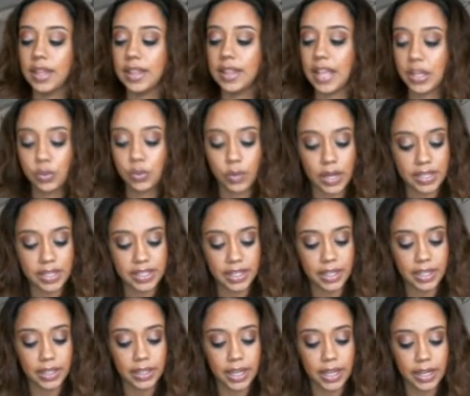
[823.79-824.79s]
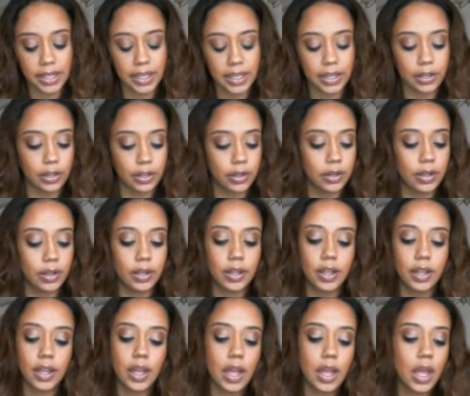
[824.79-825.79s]
That's what I see colliding here.
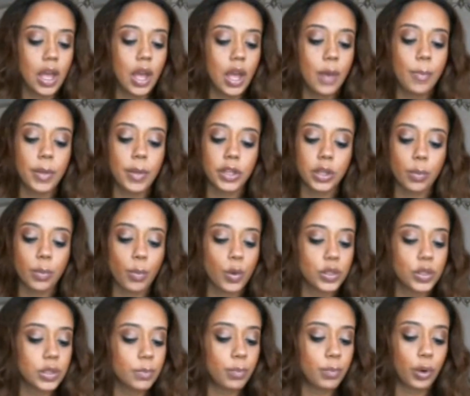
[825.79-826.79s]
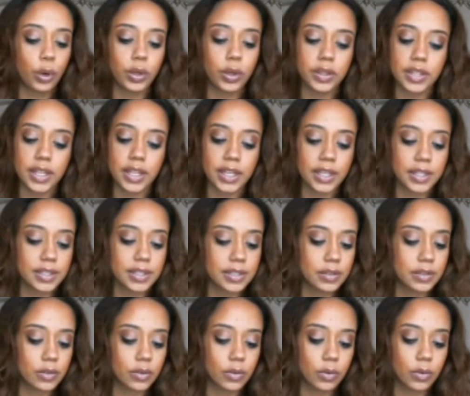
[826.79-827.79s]
But the most important thing
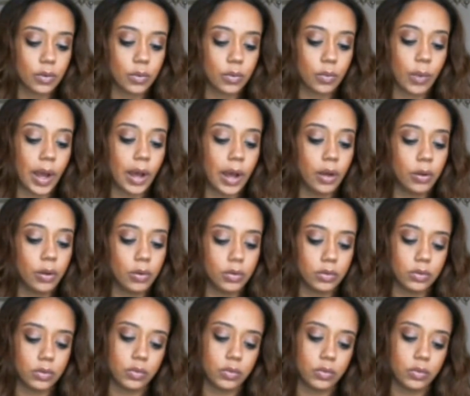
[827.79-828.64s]
is, wow.